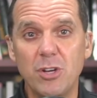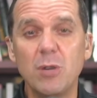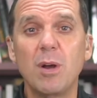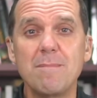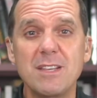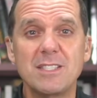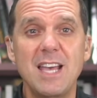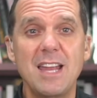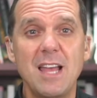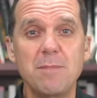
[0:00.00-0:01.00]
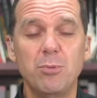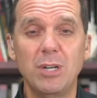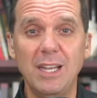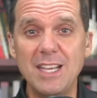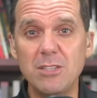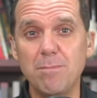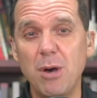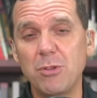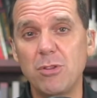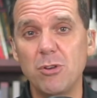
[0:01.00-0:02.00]
You don't want to miss that. I'd put a link to
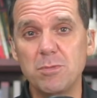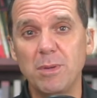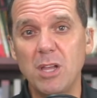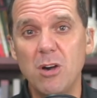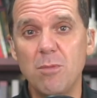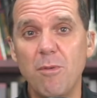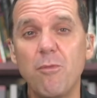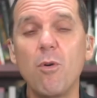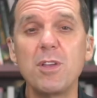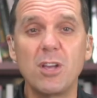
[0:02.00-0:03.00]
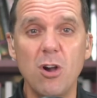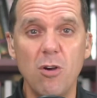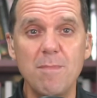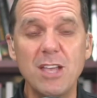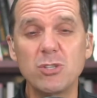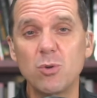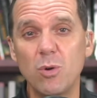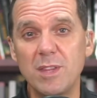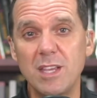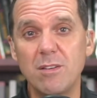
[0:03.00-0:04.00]
both of those below. Before you go, make
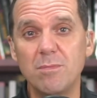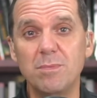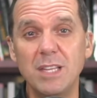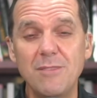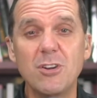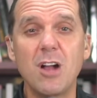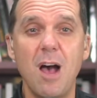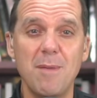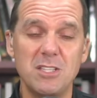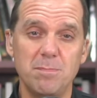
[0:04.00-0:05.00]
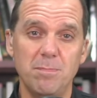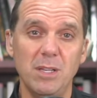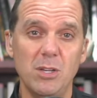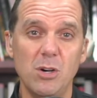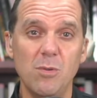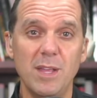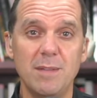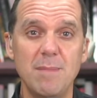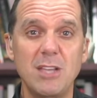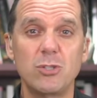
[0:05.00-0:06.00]
sure that you leave your comments below.
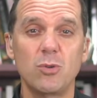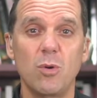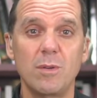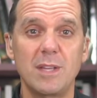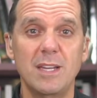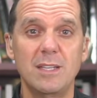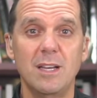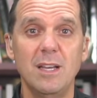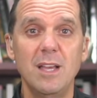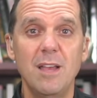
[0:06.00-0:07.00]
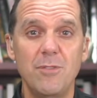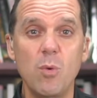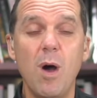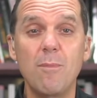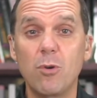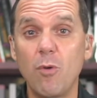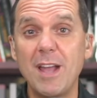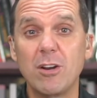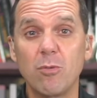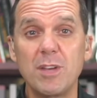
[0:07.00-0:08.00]
And make sure that uh, if you want
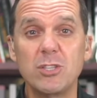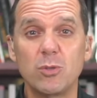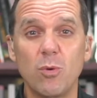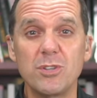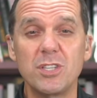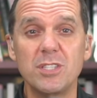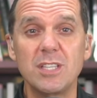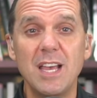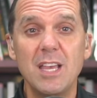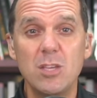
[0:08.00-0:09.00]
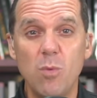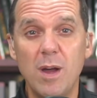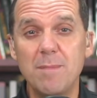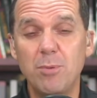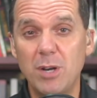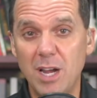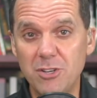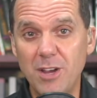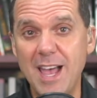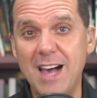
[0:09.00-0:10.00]
greater resources, you want to put on
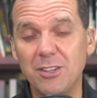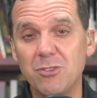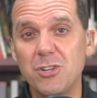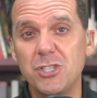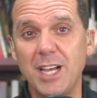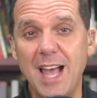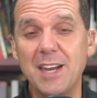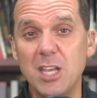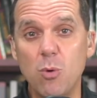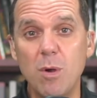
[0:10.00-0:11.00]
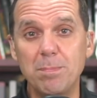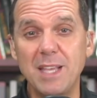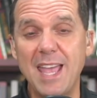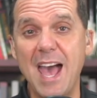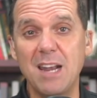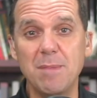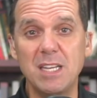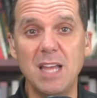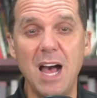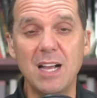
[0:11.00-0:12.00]
your calendar to check out equipped academy
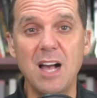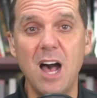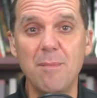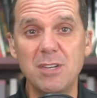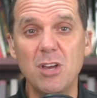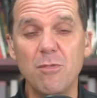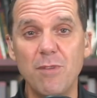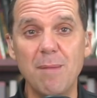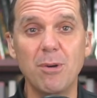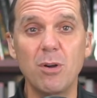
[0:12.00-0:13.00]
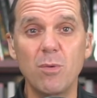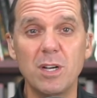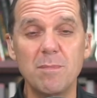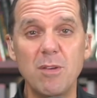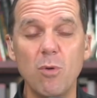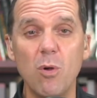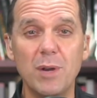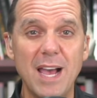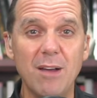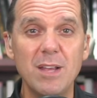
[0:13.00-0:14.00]
dot com in November. We're going to be
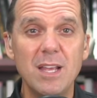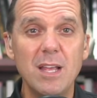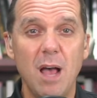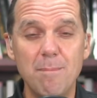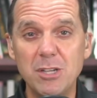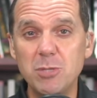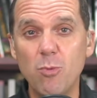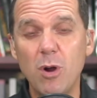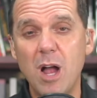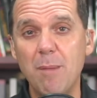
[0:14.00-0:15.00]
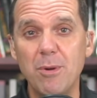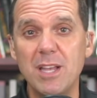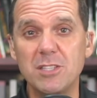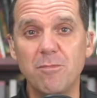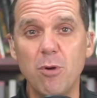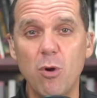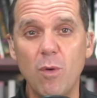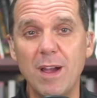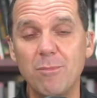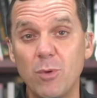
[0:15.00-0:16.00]
rolling out a much more comprehensive
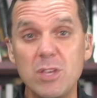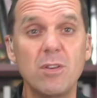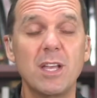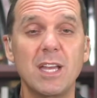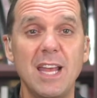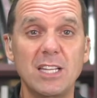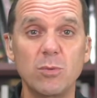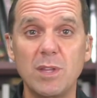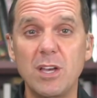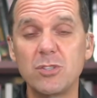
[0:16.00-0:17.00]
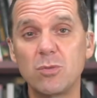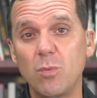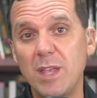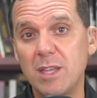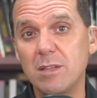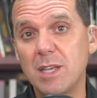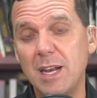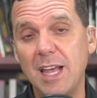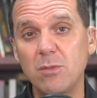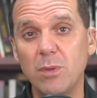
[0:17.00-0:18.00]
program where you can connect with us. We can
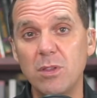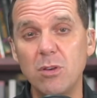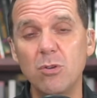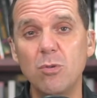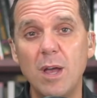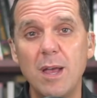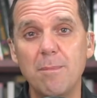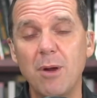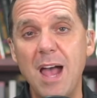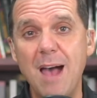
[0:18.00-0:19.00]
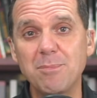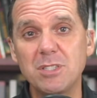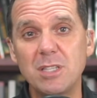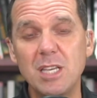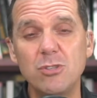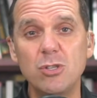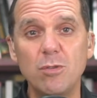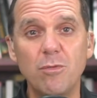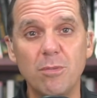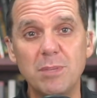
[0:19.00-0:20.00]
connect with you, perhaps teach
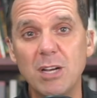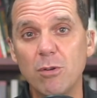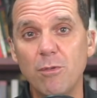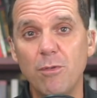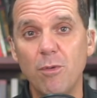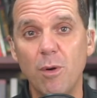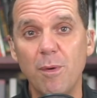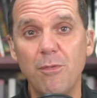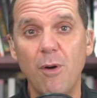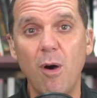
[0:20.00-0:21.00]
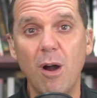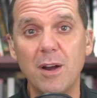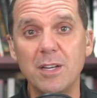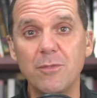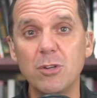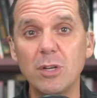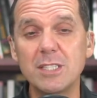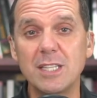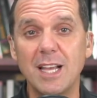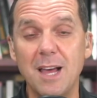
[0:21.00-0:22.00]
you from near or from afar. And if you're
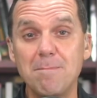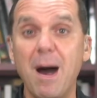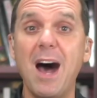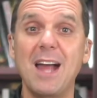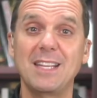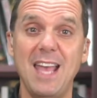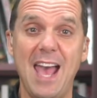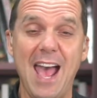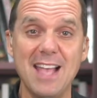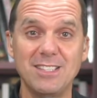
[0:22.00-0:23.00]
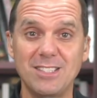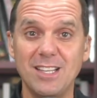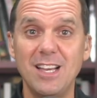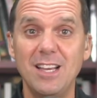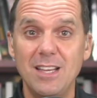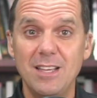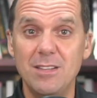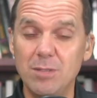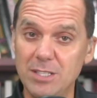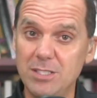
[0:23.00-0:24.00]
listening on podcast,
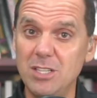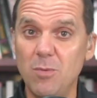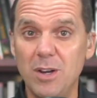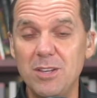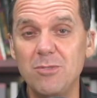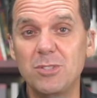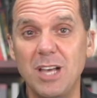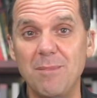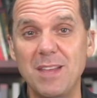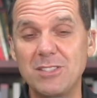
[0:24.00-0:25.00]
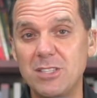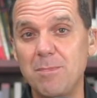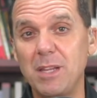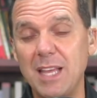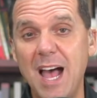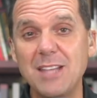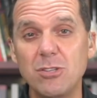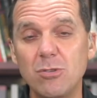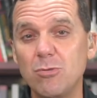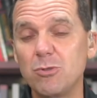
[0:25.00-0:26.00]
you listen, you want to do something. That's typically
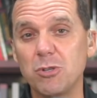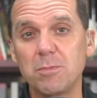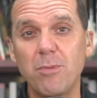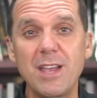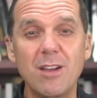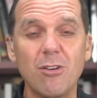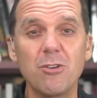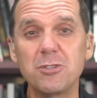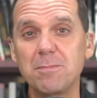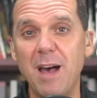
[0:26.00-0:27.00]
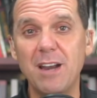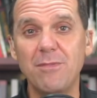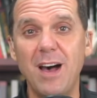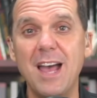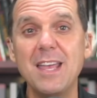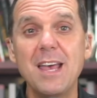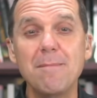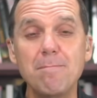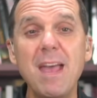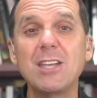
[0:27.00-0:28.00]
iTunes or Spreaker or Spotify.
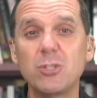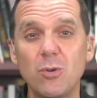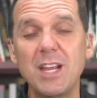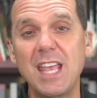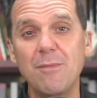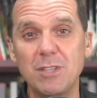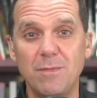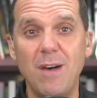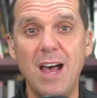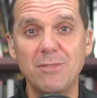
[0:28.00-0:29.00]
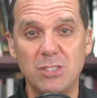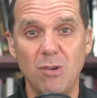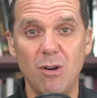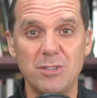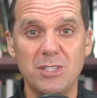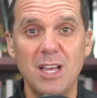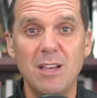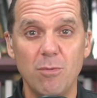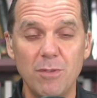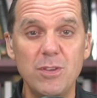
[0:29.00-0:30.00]
Make sure to give us five stars
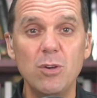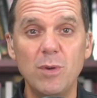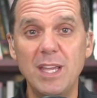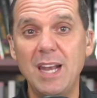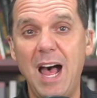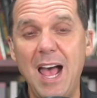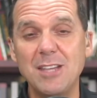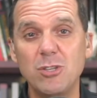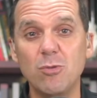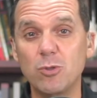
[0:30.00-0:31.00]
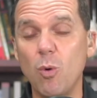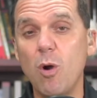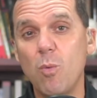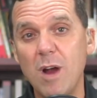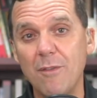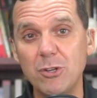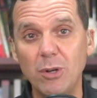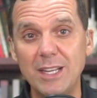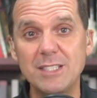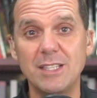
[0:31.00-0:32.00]
review in iTunes or wherever
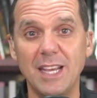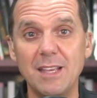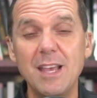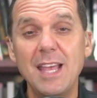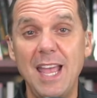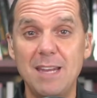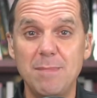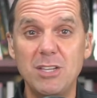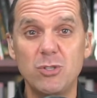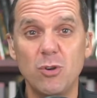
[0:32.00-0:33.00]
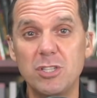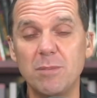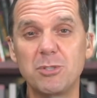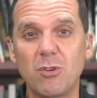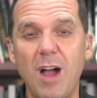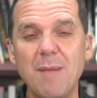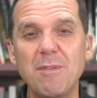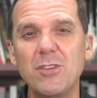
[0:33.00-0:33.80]
you're listening, and make sure you subscribe.